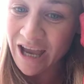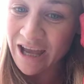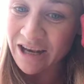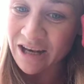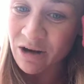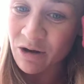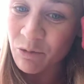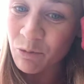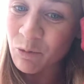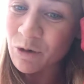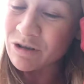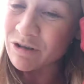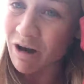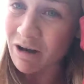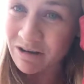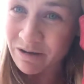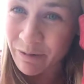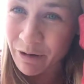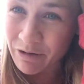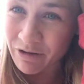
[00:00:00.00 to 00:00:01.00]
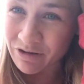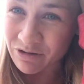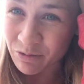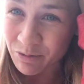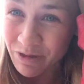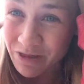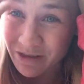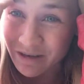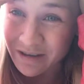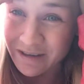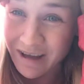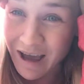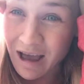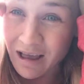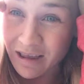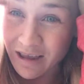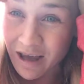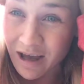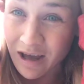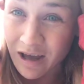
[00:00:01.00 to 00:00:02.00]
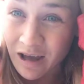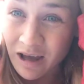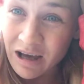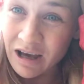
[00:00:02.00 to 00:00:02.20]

And we talked about this with Natalia.